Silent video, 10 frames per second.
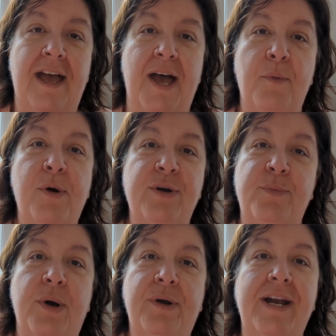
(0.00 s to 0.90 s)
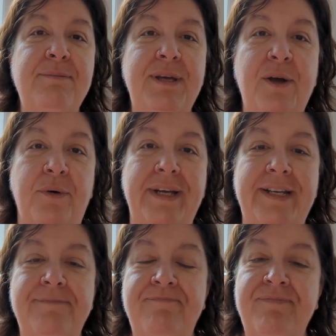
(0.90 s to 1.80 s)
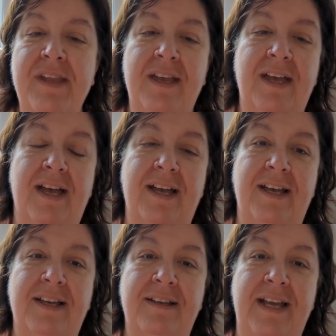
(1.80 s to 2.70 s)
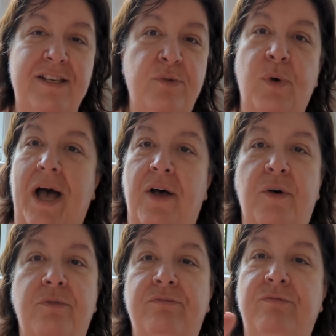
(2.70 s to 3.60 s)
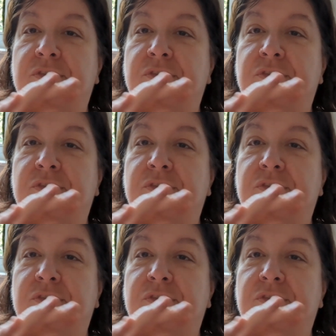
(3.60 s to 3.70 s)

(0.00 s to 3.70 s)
where we're going to be going. I'll